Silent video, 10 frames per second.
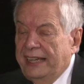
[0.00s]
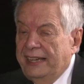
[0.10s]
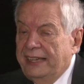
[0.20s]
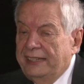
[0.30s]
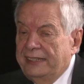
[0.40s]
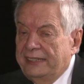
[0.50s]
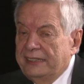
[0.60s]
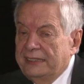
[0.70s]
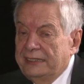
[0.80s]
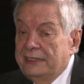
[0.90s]
and
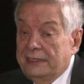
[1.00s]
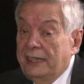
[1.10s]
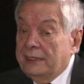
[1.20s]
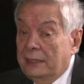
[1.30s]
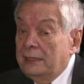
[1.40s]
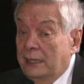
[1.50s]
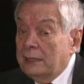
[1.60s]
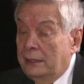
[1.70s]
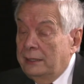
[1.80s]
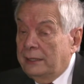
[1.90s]
a
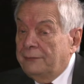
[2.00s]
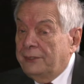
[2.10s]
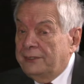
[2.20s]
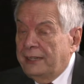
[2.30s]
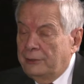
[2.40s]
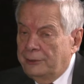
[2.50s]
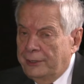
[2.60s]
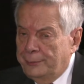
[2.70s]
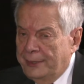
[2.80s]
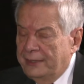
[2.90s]
clinic for sexually
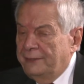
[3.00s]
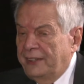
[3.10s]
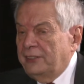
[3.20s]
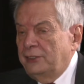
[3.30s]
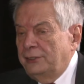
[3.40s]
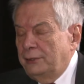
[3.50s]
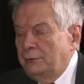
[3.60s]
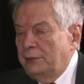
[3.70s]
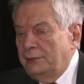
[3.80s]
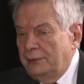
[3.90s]
transmitted infections that
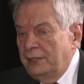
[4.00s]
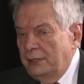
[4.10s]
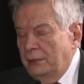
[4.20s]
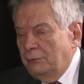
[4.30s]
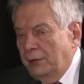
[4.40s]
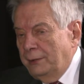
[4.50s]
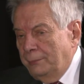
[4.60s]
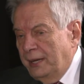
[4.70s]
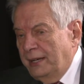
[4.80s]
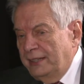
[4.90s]
was run
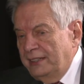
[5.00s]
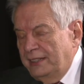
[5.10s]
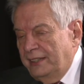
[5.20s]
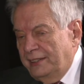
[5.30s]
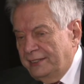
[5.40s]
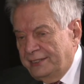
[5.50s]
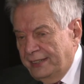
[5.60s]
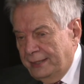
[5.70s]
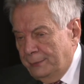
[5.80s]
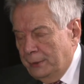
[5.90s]
by the
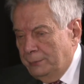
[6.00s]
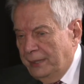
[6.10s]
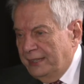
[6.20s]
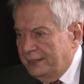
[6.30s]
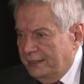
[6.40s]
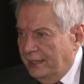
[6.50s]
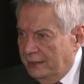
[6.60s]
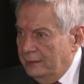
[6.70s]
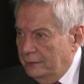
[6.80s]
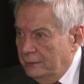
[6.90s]
city but based at
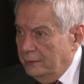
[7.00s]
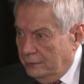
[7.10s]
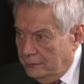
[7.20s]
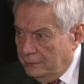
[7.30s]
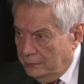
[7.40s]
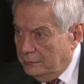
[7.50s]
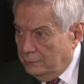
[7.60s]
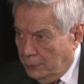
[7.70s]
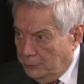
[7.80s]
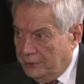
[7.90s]

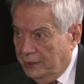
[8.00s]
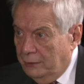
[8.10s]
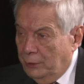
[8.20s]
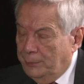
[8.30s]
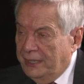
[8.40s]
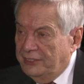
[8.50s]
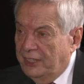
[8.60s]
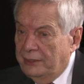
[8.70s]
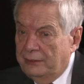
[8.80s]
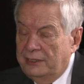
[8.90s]
what was in the Winnipeg
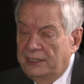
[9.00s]
General.